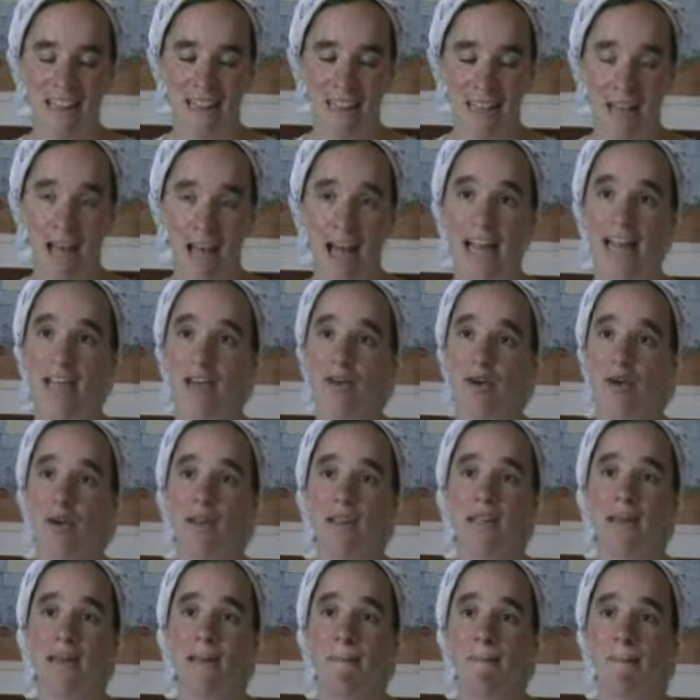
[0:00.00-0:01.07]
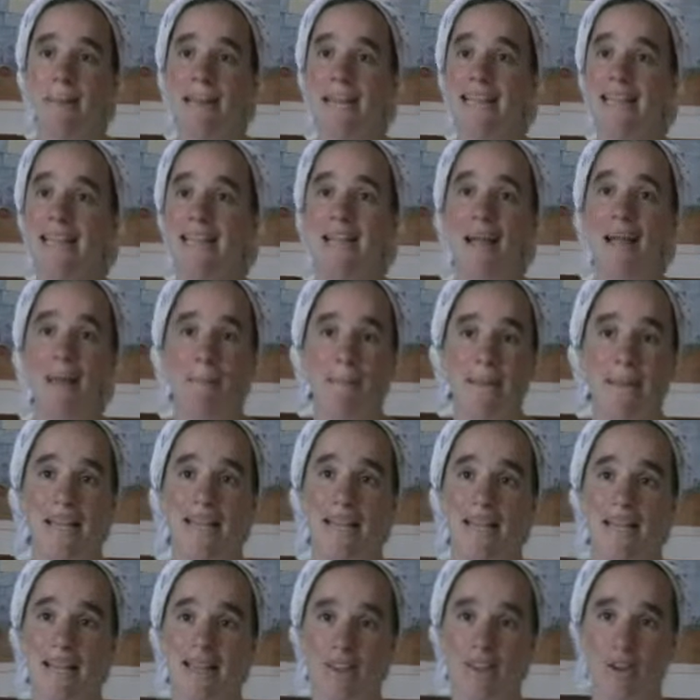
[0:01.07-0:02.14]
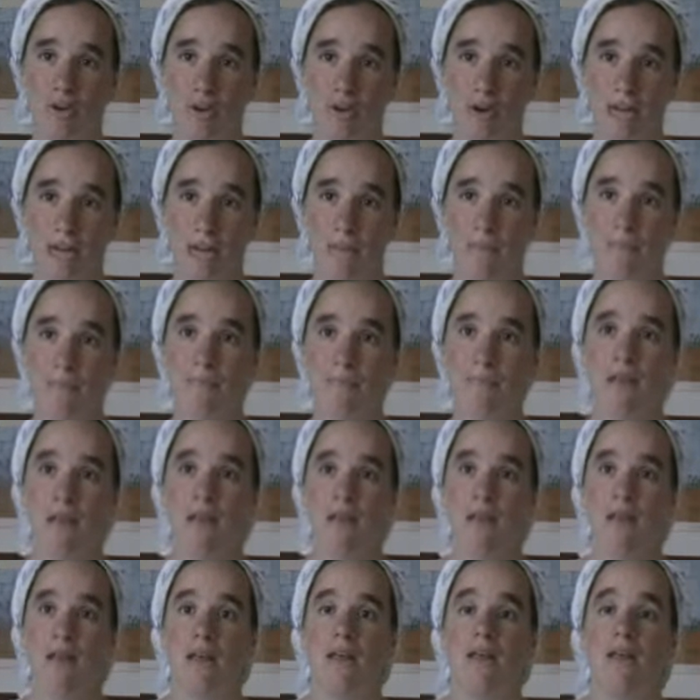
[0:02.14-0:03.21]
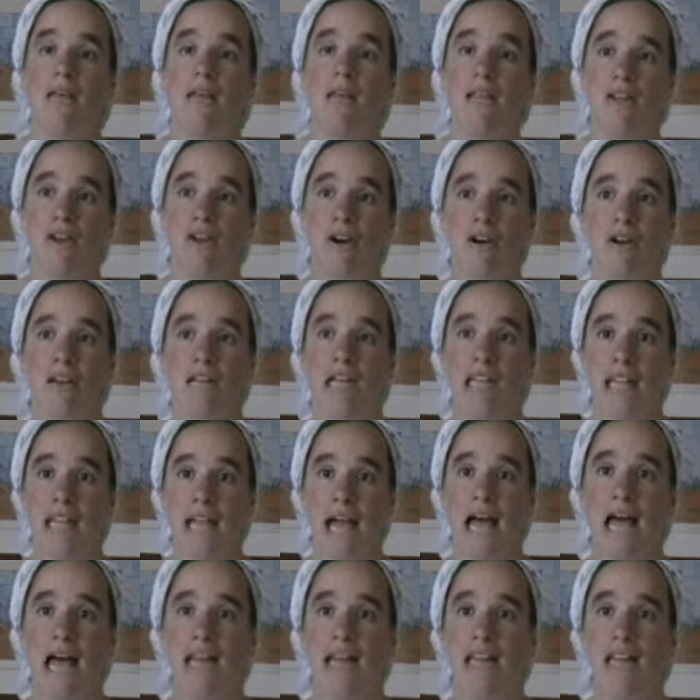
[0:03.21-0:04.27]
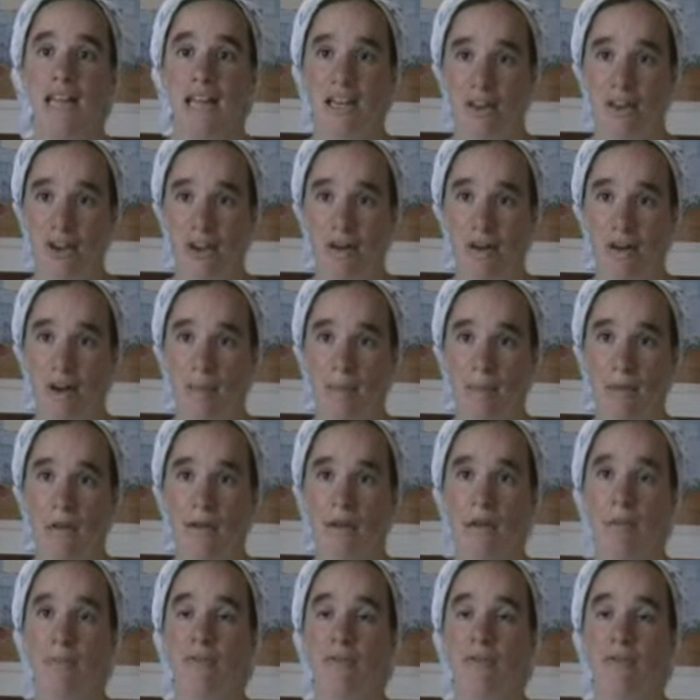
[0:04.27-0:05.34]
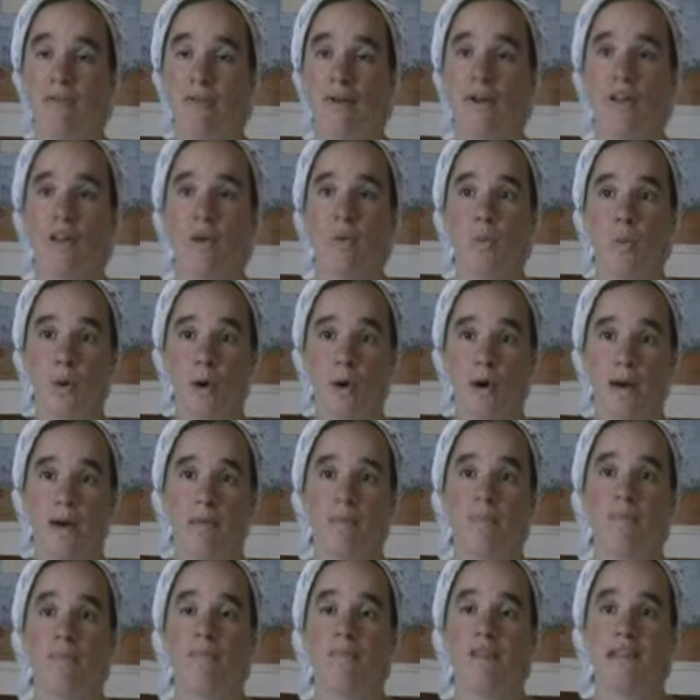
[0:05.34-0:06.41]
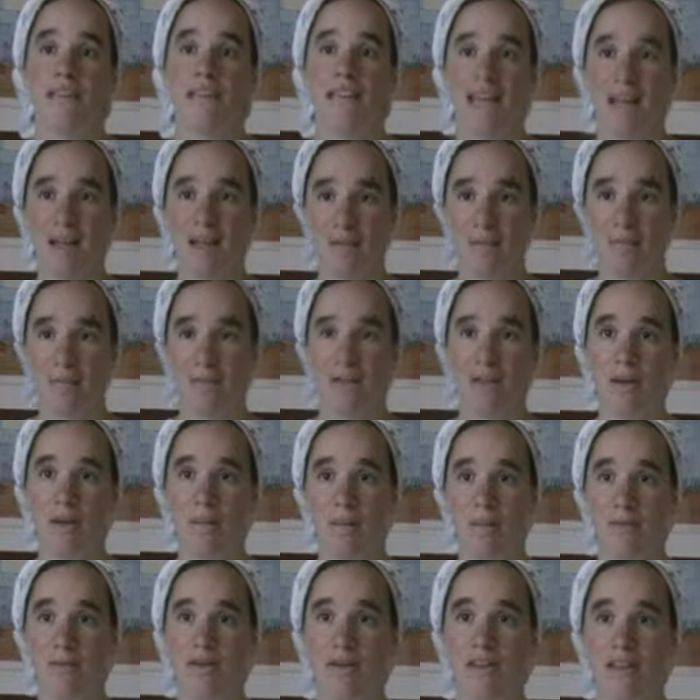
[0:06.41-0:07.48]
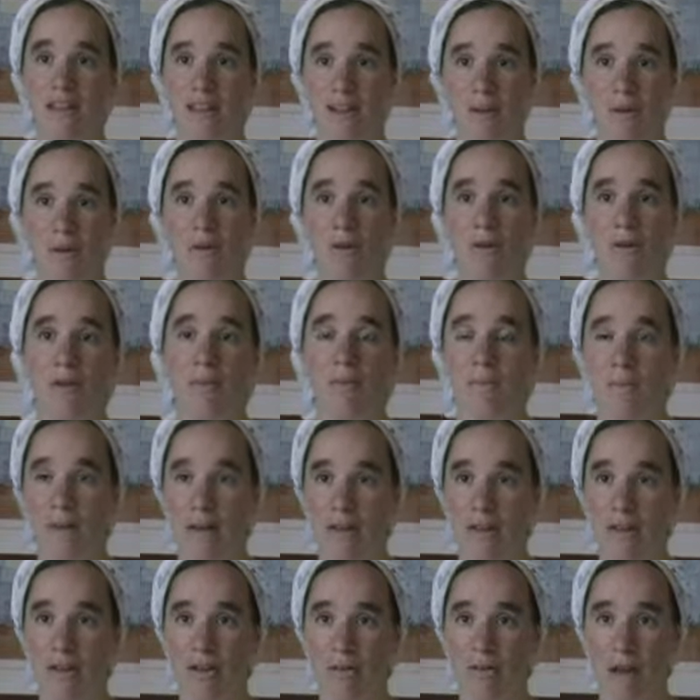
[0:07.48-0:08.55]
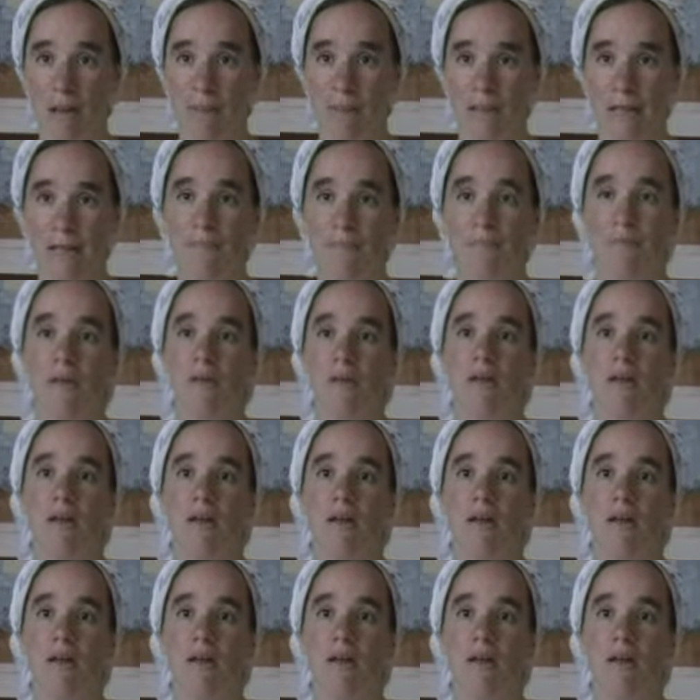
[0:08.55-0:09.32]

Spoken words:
the guide told us an amazing, amazing story. He told us that in Europe, before the war, the old Belzer Rebbe,